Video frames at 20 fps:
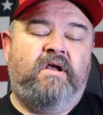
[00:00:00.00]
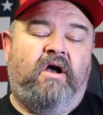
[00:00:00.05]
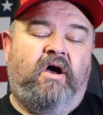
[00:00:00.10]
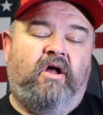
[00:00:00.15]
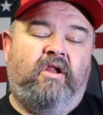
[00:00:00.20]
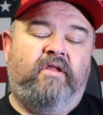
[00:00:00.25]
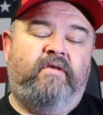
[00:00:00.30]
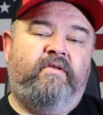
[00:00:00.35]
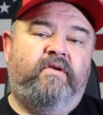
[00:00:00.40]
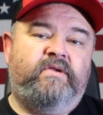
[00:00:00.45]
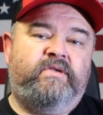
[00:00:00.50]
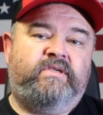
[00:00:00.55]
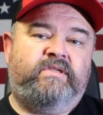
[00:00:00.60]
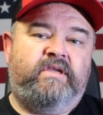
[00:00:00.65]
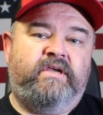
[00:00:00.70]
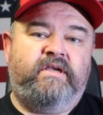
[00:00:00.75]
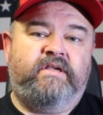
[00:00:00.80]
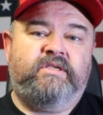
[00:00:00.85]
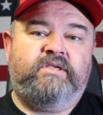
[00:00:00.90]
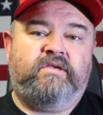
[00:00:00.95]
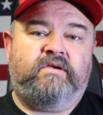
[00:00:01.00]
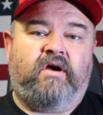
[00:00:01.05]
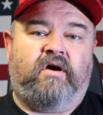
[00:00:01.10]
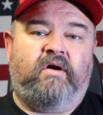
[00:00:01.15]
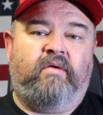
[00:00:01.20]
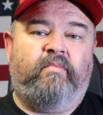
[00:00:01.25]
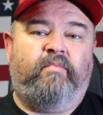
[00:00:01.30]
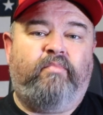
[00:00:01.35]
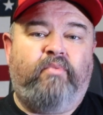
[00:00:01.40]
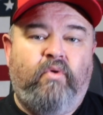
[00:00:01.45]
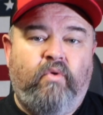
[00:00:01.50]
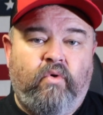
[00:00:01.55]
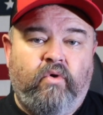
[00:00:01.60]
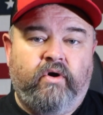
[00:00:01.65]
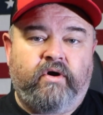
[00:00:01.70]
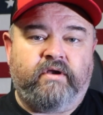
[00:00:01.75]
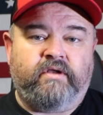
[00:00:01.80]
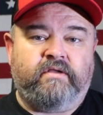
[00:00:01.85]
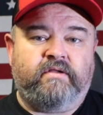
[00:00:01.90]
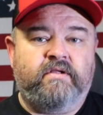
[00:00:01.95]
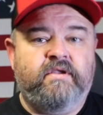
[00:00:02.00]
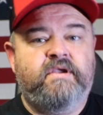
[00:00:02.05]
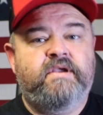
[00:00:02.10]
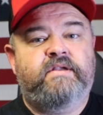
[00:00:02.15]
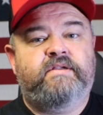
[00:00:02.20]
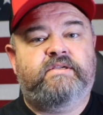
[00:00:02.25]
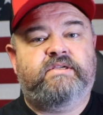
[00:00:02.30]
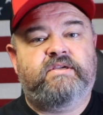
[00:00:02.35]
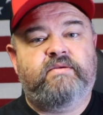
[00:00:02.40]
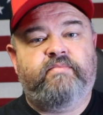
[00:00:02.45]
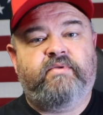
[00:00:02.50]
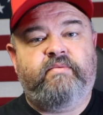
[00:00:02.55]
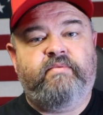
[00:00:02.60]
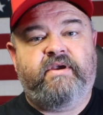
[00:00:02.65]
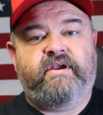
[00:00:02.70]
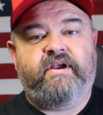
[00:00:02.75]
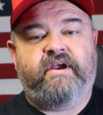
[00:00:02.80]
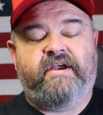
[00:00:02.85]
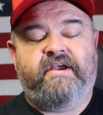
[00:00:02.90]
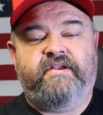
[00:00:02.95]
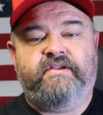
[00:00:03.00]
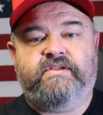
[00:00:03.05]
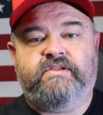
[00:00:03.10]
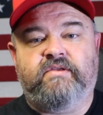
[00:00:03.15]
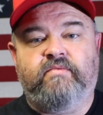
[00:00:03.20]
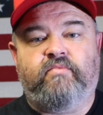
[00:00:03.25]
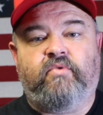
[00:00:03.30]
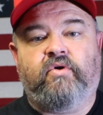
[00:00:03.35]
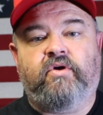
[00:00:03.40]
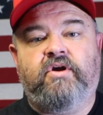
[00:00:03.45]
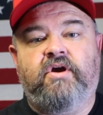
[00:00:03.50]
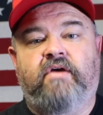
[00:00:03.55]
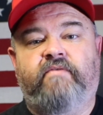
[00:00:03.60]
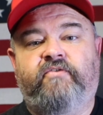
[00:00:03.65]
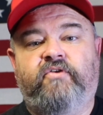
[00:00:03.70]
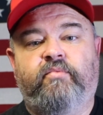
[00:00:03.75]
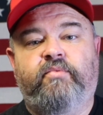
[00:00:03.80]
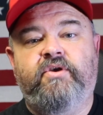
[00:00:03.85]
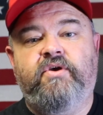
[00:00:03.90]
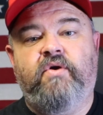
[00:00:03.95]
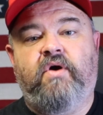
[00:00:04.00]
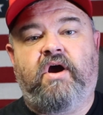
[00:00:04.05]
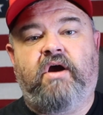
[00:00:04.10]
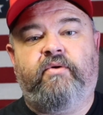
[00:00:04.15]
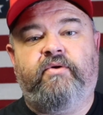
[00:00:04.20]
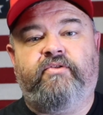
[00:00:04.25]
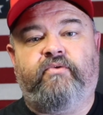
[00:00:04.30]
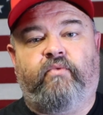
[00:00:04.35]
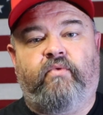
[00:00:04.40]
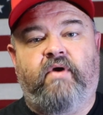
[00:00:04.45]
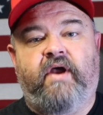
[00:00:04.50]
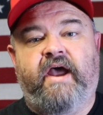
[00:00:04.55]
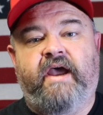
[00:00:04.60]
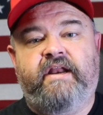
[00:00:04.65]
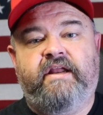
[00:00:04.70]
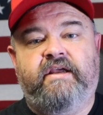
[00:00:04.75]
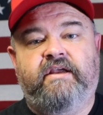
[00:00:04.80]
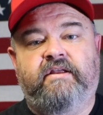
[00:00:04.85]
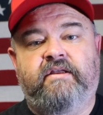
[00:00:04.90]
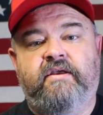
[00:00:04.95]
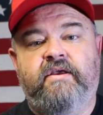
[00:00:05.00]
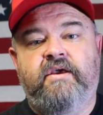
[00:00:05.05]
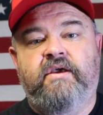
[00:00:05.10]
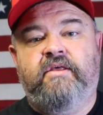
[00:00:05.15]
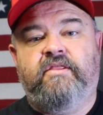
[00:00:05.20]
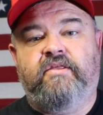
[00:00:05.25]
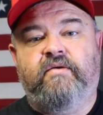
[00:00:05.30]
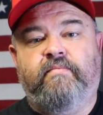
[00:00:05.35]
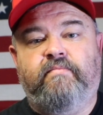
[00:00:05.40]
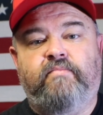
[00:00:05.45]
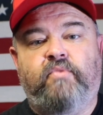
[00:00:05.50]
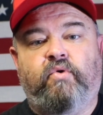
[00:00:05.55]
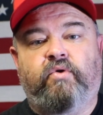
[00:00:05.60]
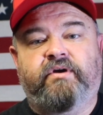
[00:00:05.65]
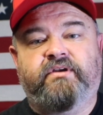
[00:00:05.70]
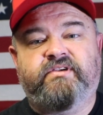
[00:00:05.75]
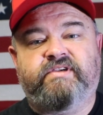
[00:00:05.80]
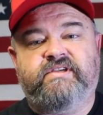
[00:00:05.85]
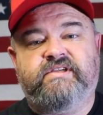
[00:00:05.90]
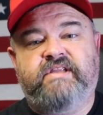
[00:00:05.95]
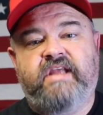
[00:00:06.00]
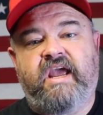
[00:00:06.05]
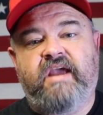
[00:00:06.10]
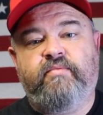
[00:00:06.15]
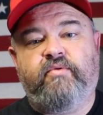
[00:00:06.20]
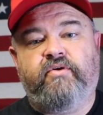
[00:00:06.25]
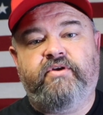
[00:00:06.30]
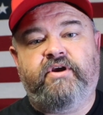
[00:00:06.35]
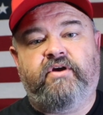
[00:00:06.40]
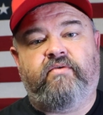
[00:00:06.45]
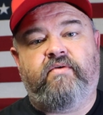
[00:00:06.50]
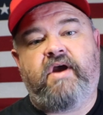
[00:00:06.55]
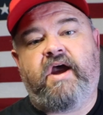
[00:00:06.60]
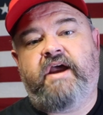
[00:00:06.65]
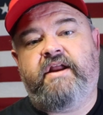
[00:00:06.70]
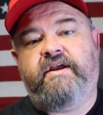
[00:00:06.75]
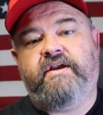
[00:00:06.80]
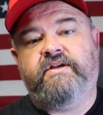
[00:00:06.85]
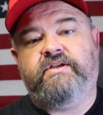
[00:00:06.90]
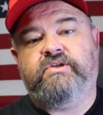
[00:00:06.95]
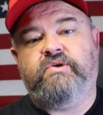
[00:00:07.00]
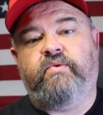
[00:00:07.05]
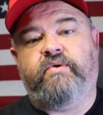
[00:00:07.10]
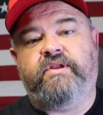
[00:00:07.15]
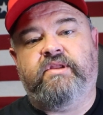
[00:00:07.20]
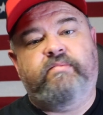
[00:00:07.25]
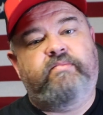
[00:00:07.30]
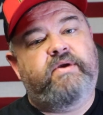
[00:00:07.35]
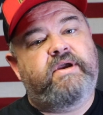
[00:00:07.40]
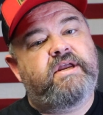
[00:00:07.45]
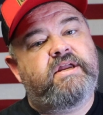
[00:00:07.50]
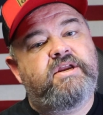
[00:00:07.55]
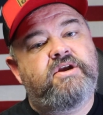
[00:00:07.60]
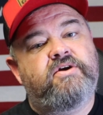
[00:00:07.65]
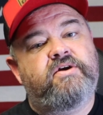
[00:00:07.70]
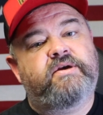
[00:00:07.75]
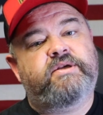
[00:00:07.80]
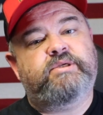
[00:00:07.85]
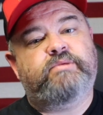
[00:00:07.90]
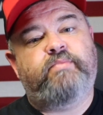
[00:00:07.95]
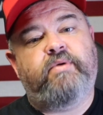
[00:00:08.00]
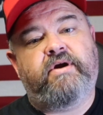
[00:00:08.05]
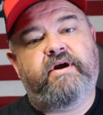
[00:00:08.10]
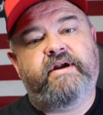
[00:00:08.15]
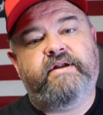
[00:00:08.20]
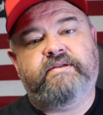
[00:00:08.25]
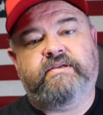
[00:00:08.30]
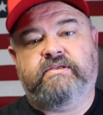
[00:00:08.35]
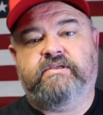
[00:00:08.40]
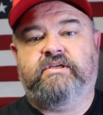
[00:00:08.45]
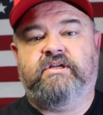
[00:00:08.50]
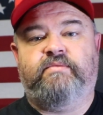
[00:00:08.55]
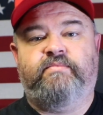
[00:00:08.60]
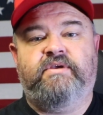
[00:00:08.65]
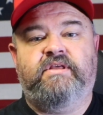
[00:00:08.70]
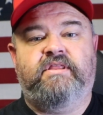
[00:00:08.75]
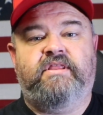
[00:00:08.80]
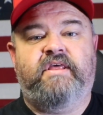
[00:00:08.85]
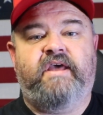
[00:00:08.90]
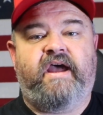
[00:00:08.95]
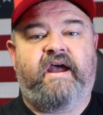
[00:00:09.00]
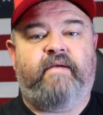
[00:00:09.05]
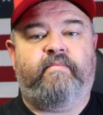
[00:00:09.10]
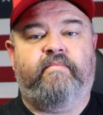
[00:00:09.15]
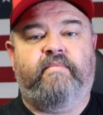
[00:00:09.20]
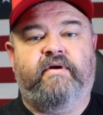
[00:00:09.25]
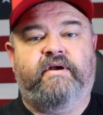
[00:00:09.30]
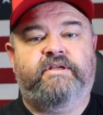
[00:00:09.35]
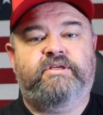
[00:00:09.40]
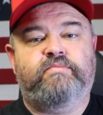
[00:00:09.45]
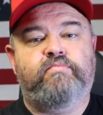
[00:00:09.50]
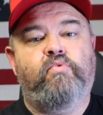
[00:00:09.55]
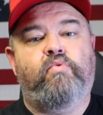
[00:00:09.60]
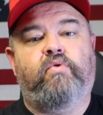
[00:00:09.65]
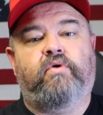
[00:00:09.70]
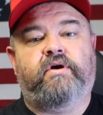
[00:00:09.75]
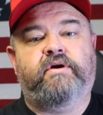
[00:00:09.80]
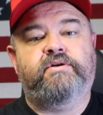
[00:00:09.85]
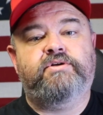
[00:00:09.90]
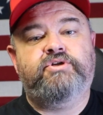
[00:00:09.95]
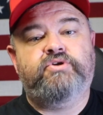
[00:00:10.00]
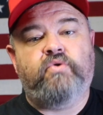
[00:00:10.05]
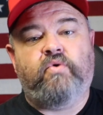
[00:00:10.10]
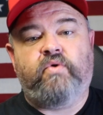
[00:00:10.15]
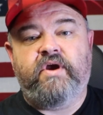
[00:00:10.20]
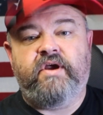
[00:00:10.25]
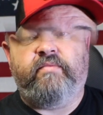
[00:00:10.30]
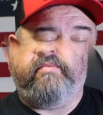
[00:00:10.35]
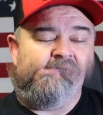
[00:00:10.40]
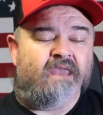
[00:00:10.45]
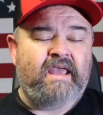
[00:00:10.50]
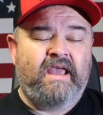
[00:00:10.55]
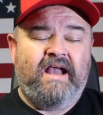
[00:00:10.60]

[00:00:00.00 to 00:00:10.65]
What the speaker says: All of those things are important simply because the more comfortable you are with riding, the more stable your riding is going to be, and your experience is going to be that much more enjoyable.